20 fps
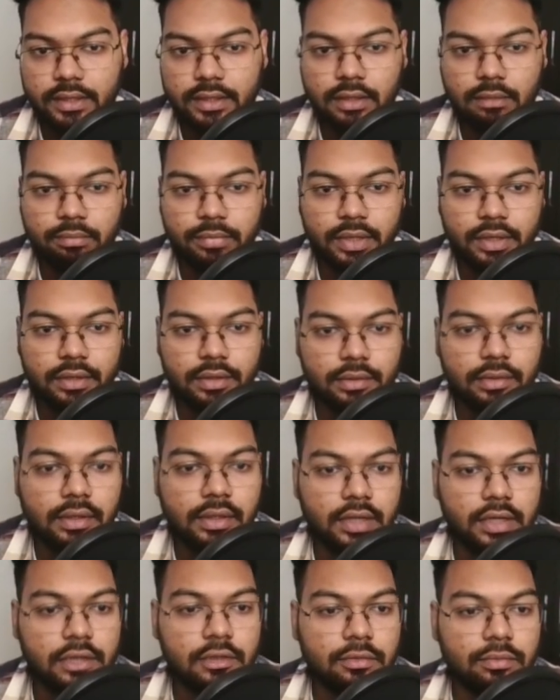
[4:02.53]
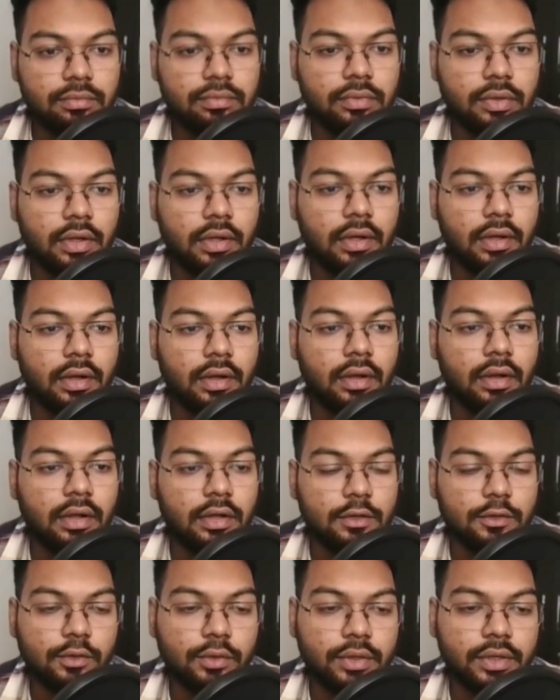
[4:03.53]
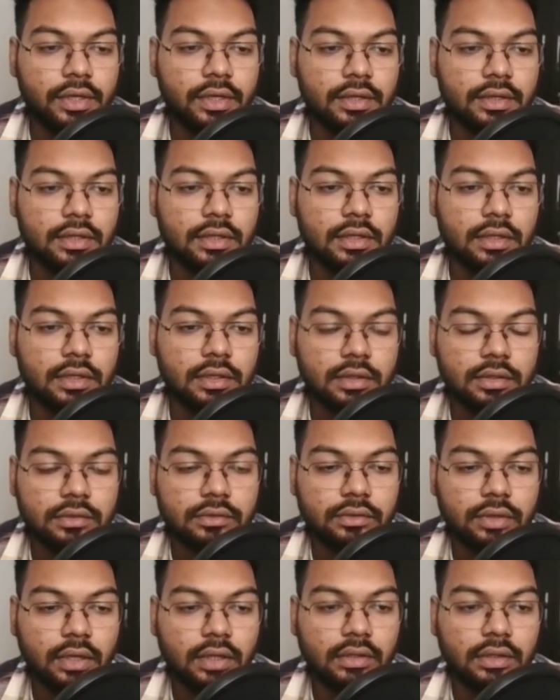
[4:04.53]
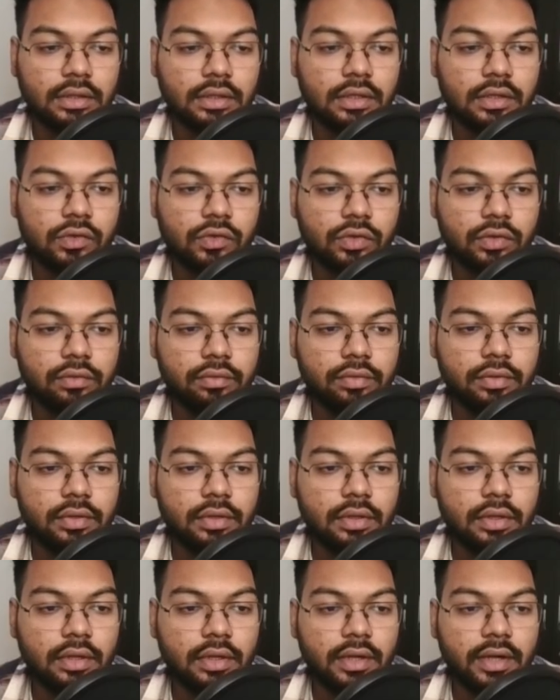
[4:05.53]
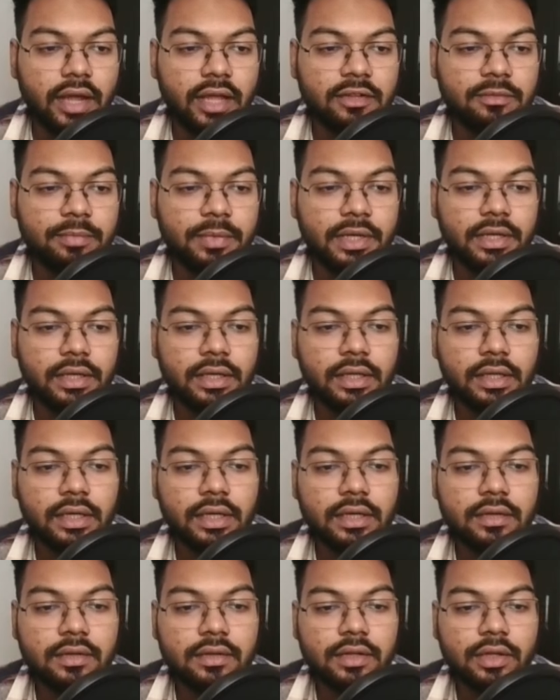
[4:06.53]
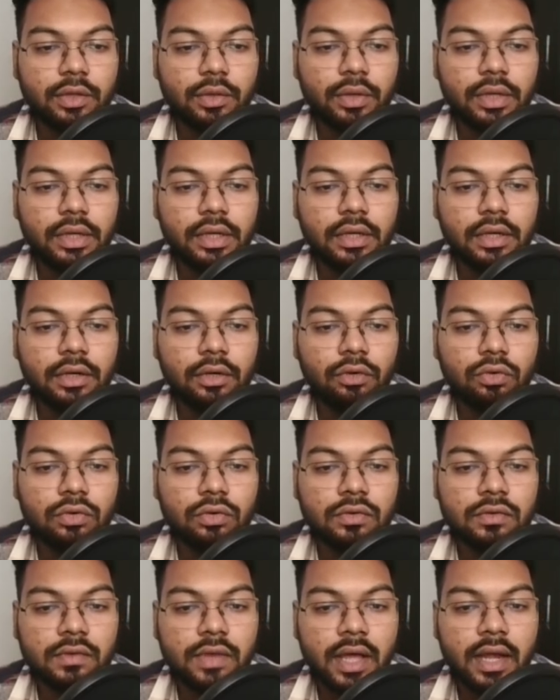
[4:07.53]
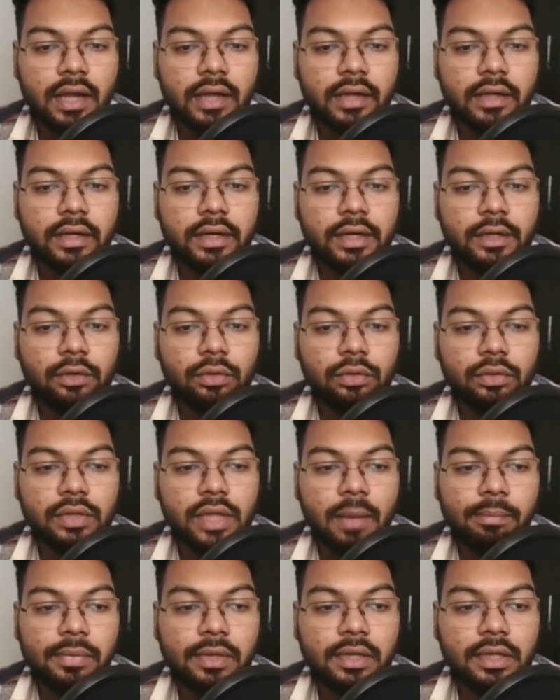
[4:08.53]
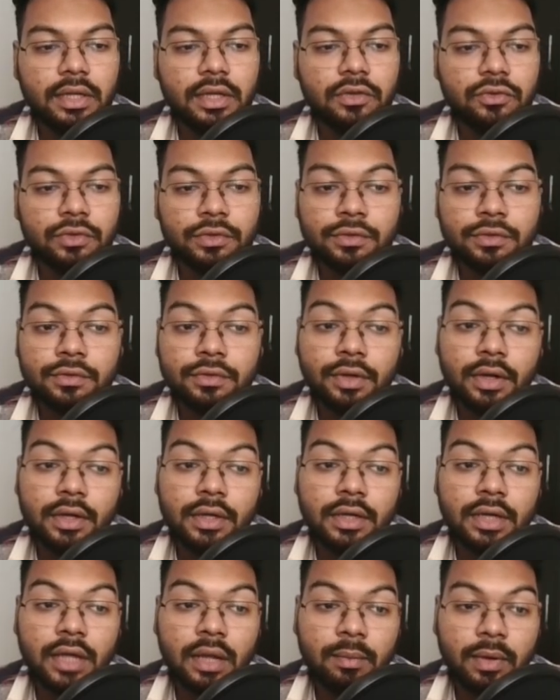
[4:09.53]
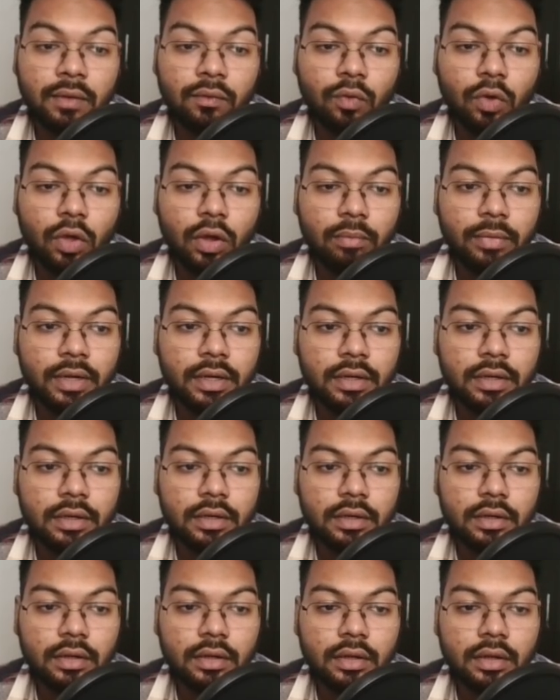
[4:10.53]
it in a bit. Let's also read the another stuff. RASP integrates security controls directly into the application's runtime environment,